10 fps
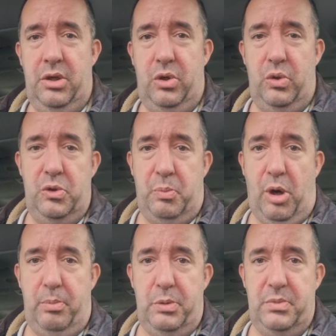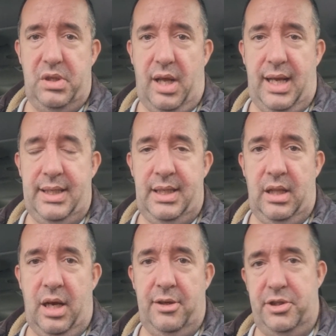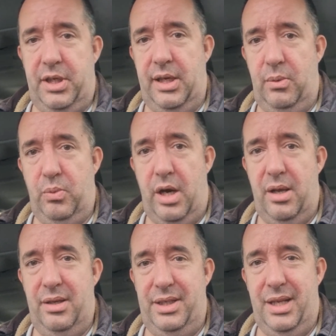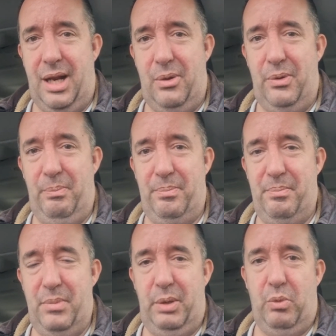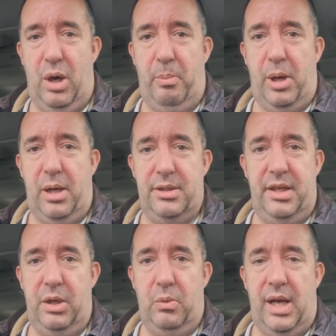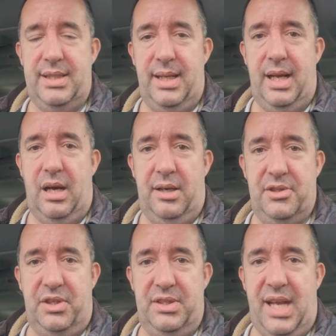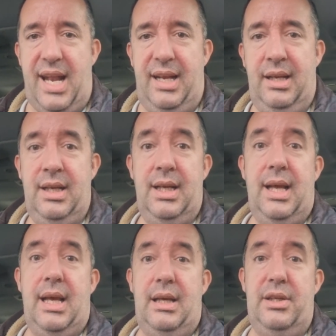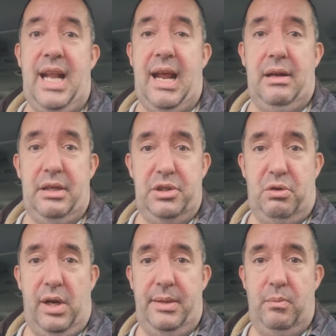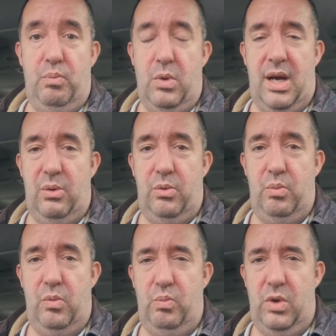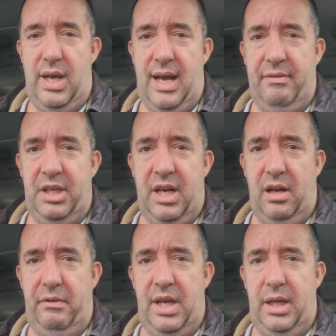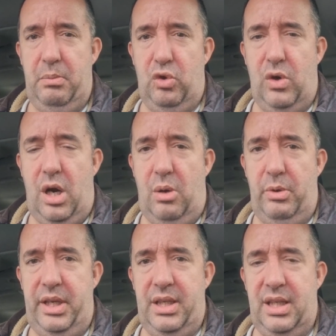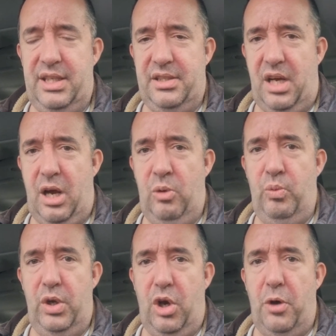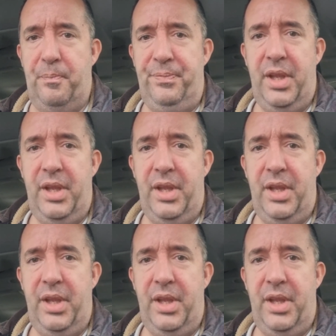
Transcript: cause problems like they did last year. But, you know, and meanwhile, parting away to their heart's content at Downing Street. Well, we're having none of it anymore, are we? At least I hope we're not.